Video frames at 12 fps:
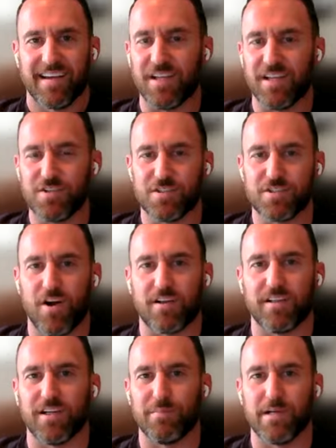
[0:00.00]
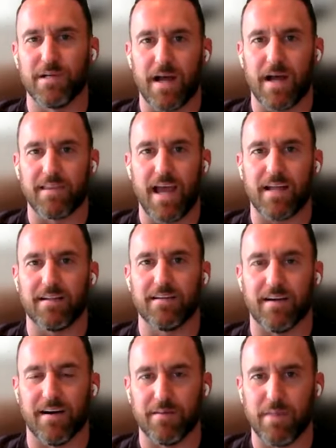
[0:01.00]
Can you just talk a little bit about that?
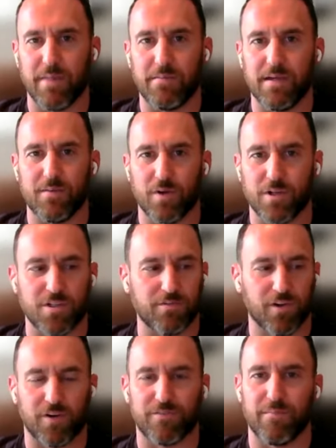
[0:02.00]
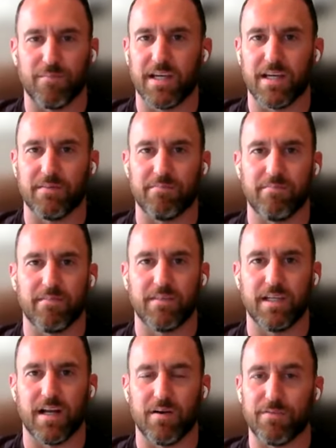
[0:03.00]
Maybe what you've learned from him,
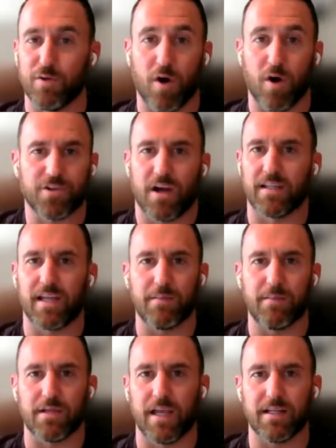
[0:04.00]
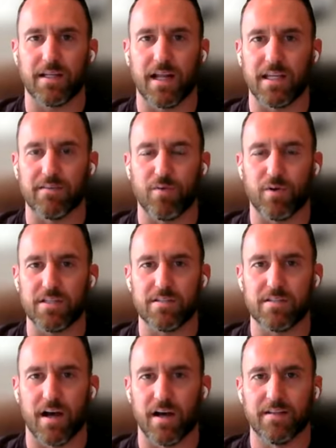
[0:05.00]
you know, if you are trying to emulate any of what he's
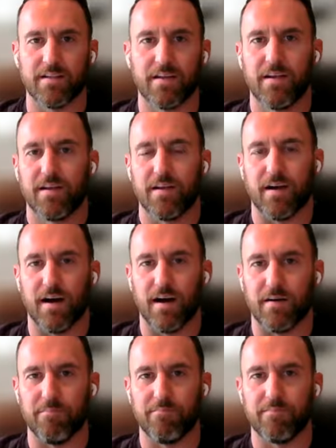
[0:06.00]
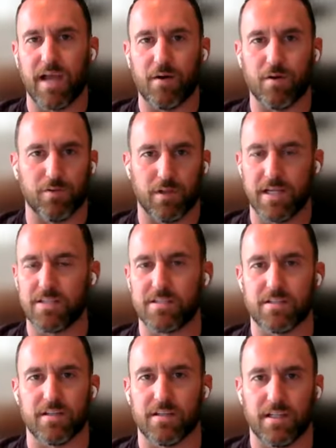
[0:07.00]
done, how it relates
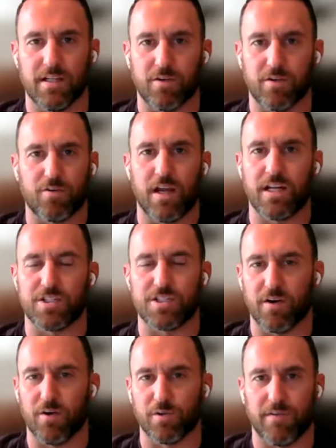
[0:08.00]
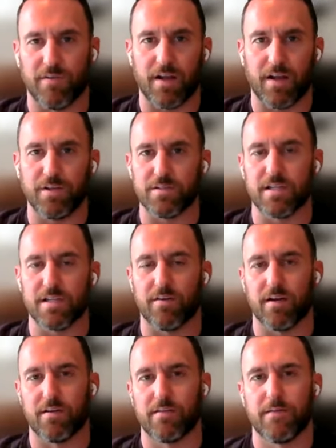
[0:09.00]
to, you know, creating shareholder value, et
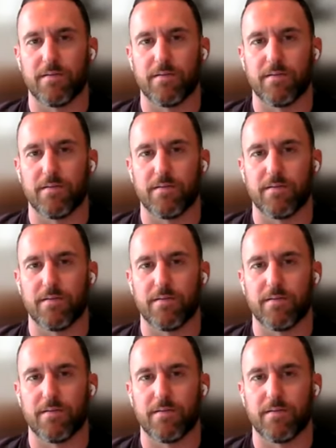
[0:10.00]
cetera?